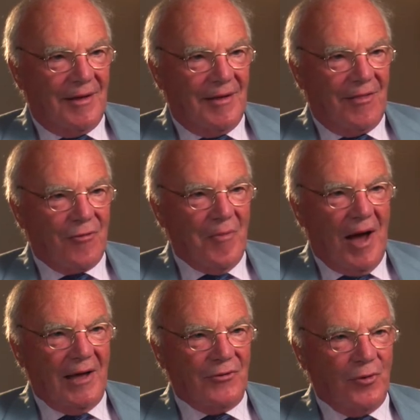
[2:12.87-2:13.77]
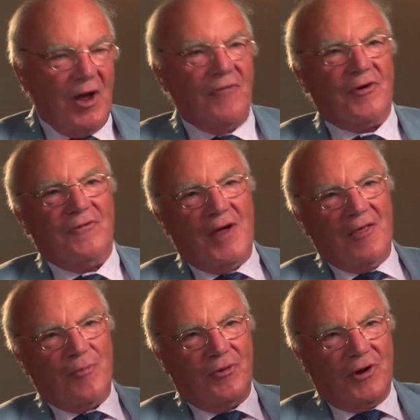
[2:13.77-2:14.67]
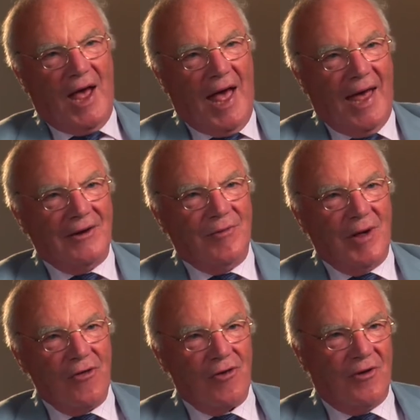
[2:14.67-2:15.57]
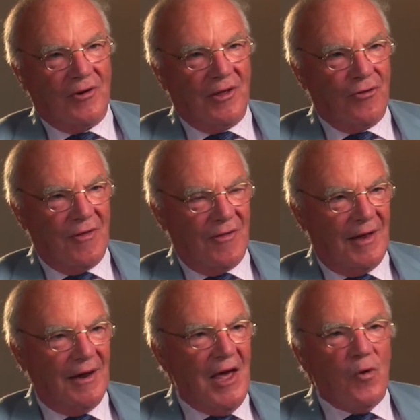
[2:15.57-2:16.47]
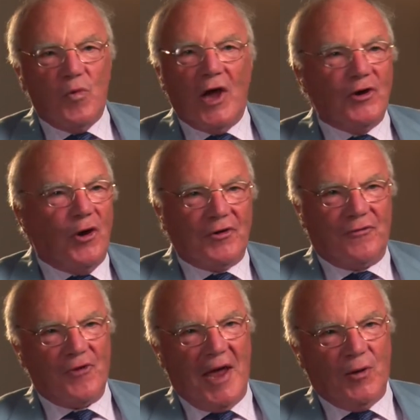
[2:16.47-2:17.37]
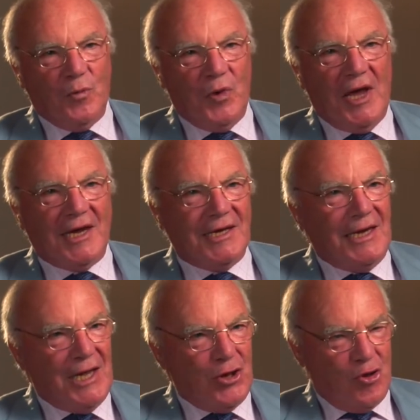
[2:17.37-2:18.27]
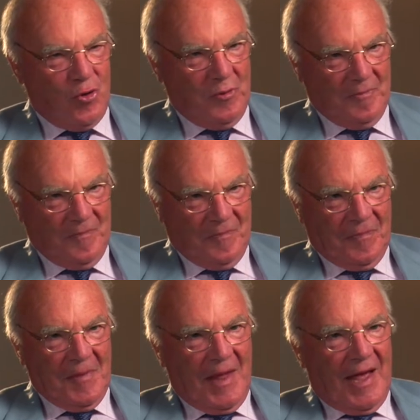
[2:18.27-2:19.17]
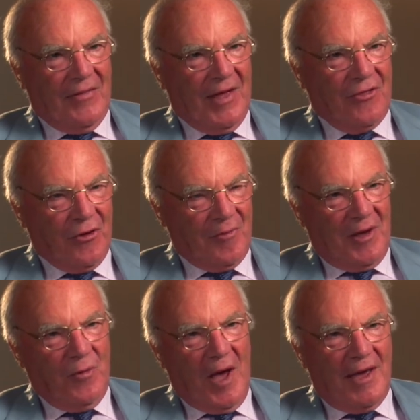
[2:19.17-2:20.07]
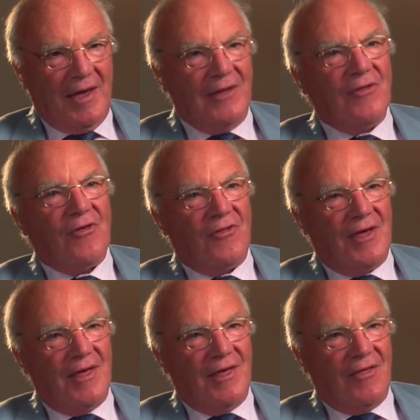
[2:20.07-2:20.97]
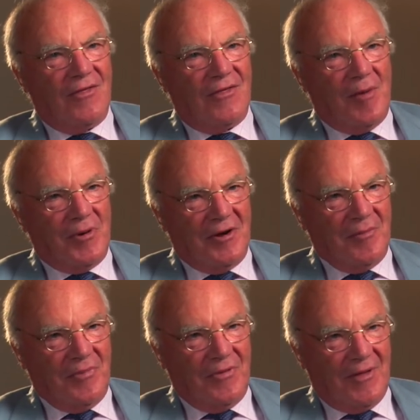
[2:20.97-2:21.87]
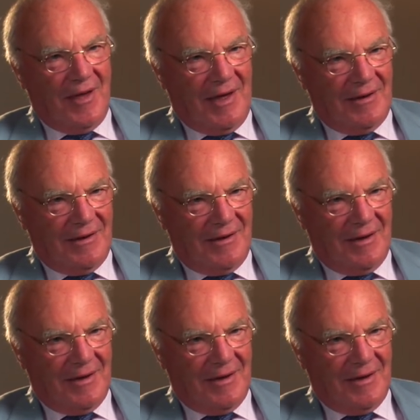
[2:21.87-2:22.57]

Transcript: smiled all over her face, put her hand on my shoulder, and she said, "We are not afraid, we need you." And they took me away into the suburbs and